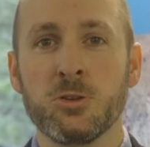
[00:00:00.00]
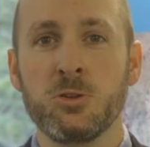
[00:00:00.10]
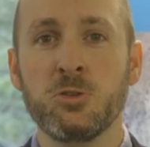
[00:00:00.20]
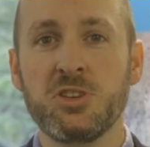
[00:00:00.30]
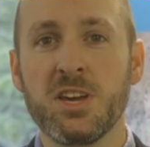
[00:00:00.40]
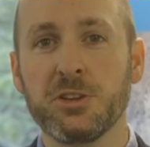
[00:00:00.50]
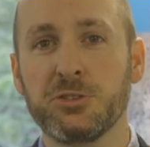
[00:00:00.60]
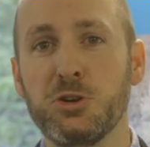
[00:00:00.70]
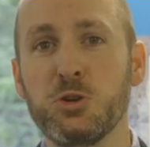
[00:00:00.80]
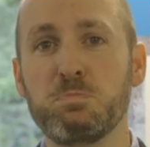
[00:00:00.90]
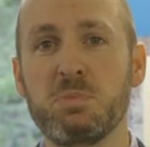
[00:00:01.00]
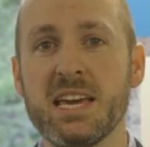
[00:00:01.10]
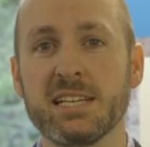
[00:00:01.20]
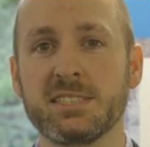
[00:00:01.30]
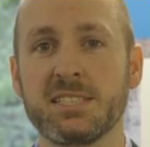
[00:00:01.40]
UCL's new
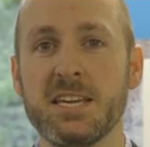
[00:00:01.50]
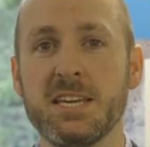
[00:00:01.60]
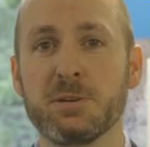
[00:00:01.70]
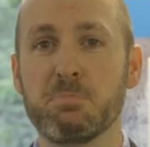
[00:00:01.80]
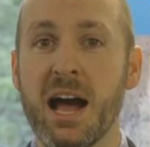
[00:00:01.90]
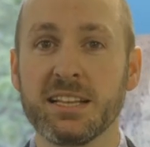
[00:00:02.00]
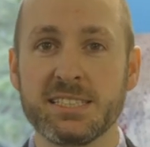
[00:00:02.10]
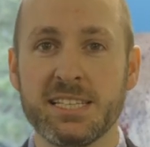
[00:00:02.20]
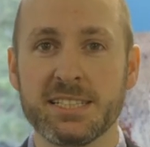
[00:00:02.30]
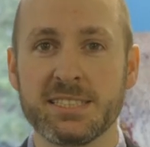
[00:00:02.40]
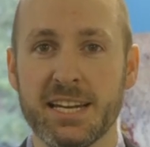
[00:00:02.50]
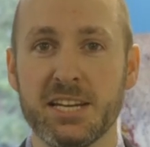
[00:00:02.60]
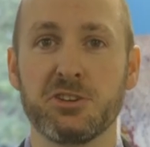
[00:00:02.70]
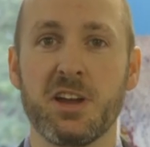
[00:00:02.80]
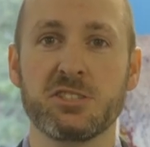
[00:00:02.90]
BSc in Politics and
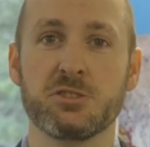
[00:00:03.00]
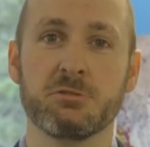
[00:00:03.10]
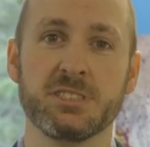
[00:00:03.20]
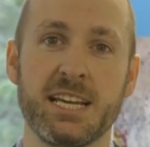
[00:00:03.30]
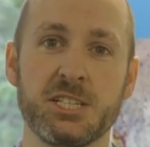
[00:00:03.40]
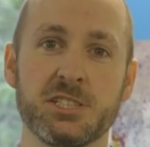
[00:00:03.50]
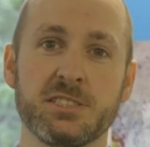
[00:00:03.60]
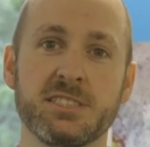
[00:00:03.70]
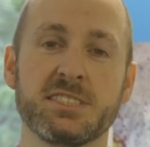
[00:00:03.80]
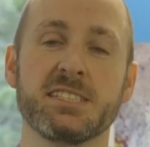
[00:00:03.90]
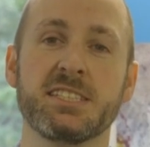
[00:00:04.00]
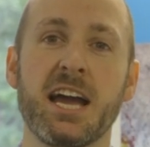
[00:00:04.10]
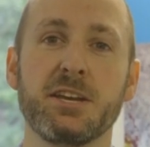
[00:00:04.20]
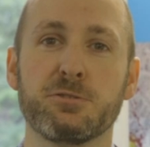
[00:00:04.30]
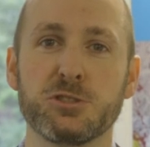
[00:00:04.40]
International Relations is
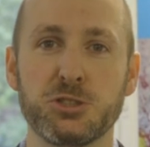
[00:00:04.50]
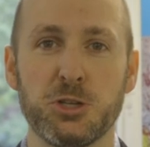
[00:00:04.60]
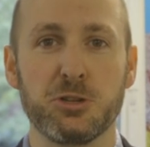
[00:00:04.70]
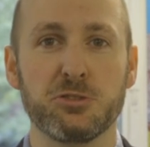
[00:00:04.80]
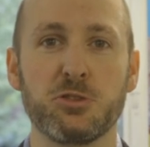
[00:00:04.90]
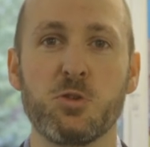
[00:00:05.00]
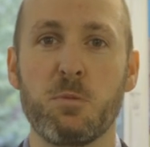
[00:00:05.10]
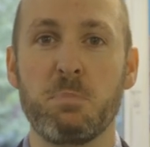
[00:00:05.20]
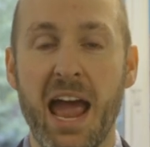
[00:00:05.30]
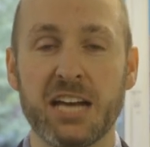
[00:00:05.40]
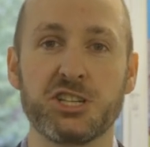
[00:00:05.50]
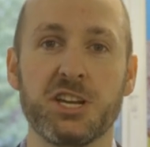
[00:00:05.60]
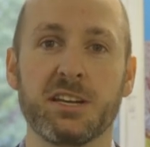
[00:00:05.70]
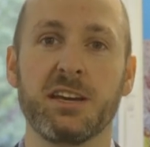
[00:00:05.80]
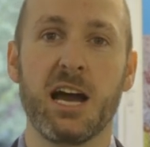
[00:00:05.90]
designed for students who are
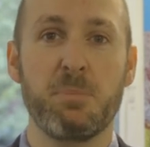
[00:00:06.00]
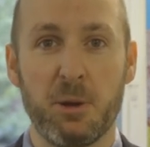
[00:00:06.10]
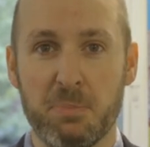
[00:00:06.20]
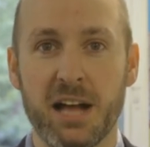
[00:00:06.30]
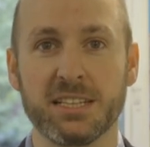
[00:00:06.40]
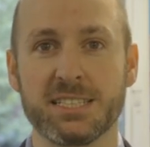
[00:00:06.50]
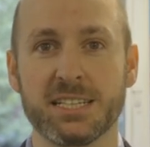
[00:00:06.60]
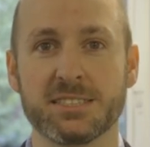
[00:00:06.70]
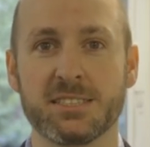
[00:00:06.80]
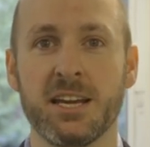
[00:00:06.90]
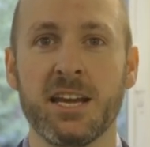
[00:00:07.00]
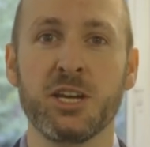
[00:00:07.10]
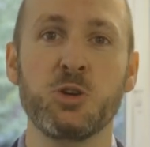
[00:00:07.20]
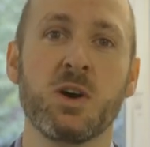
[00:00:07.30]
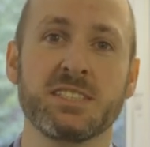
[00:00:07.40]
passionate about politics
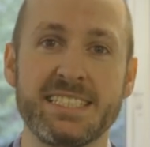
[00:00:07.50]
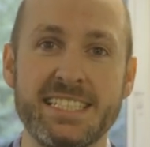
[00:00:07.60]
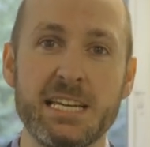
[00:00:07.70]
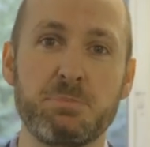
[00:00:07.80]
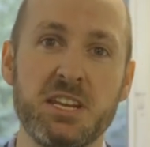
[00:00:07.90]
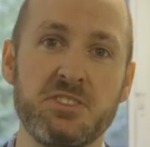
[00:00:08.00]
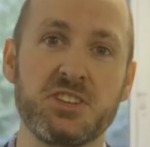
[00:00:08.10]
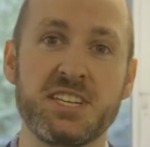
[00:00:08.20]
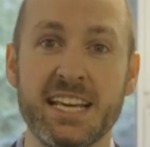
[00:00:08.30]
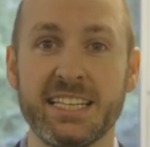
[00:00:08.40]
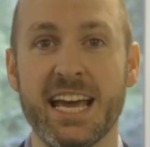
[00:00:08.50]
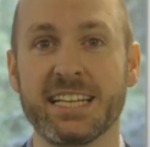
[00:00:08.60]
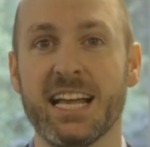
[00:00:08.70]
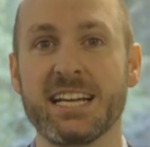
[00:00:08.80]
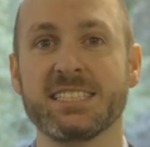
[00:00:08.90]
and who want to dig beneath the daily
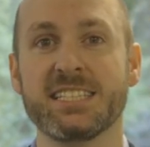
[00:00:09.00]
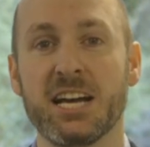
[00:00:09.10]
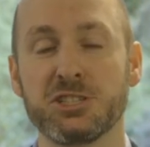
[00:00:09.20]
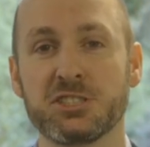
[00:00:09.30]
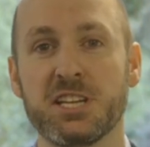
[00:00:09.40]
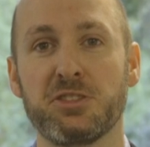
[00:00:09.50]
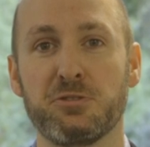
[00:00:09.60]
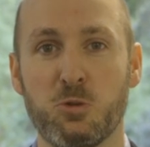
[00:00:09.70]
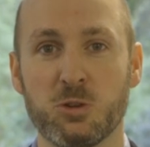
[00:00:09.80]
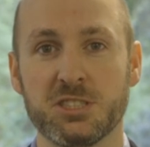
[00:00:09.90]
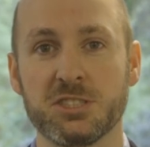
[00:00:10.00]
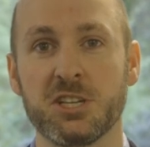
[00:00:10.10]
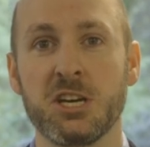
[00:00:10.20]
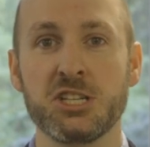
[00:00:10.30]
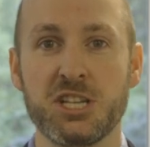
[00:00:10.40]
headlines to understand the
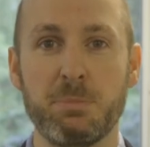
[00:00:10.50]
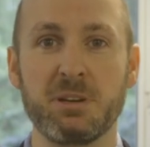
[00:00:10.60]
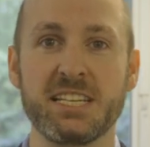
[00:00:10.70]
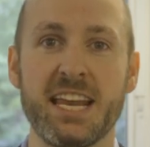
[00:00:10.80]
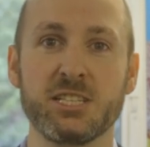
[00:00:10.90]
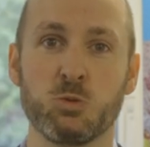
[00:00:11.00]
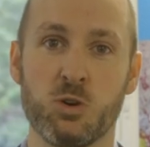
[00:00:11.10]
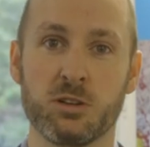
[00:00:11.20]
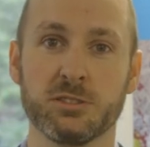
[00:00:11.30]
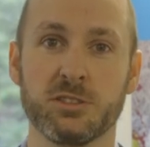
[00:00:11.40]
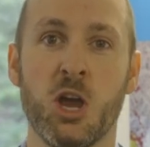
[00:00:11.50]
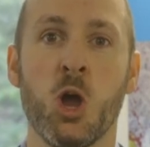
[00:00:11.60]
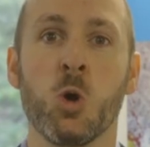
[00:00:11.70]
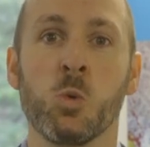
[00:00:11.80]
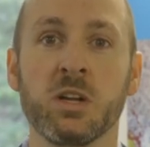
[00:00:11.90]
forces shaping today's world.
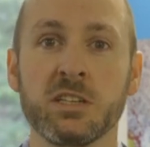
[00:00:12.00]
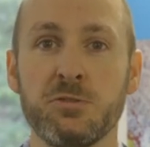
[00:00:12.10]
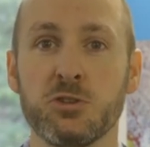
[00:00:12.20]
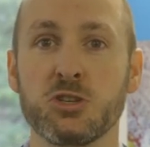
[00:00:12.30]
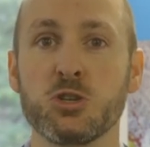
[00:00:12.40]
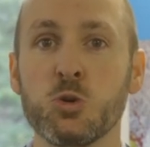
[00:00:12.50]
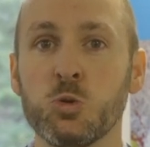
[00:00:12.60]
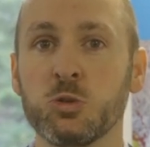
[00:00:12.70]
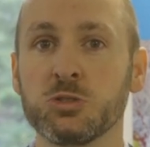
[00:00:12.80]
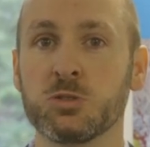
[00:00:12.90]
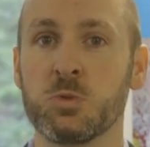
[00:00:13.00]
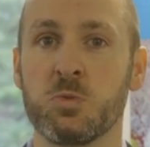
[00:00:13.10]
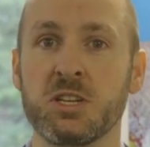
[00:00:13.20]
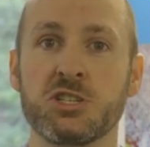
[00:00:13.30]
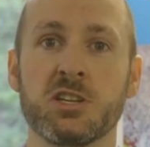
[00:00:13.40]
We'll give you the tools with
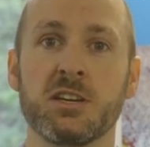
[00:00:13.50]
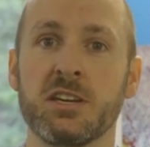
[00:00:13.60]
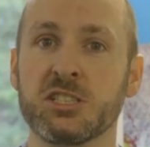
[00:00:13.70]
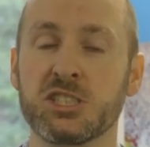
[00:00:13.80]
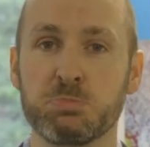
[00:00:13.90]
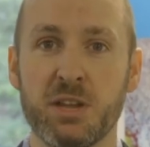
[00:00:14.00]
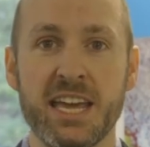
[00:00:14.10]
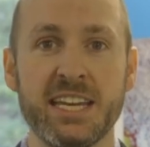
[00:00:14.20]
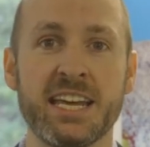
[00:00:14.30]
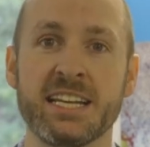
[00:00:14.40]
which to explain